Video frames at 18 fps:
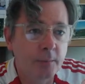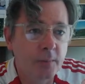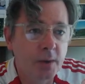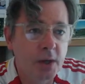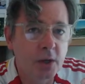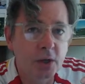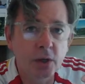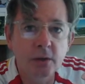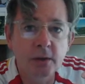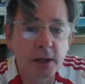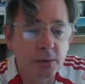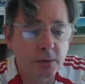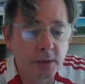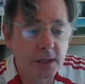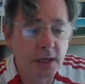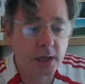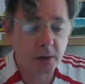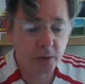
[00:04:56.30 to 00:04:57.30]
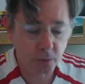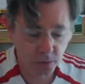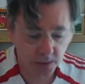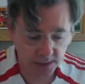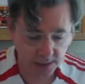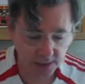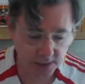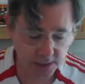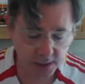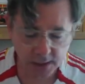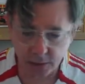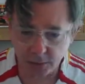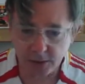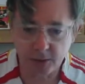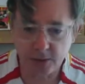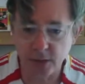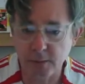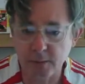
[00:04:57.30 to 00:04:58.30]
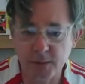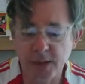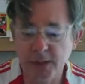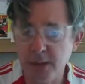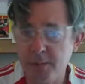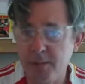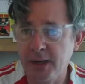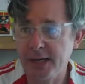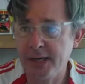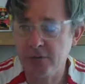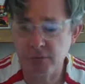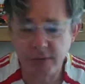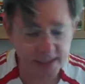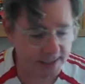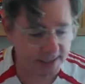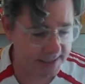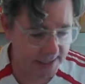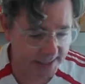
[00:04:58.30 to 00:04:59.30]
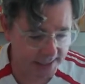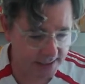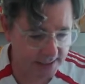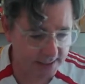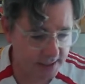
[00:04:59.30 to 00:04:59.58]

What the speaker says: you don't go you don't play Renegade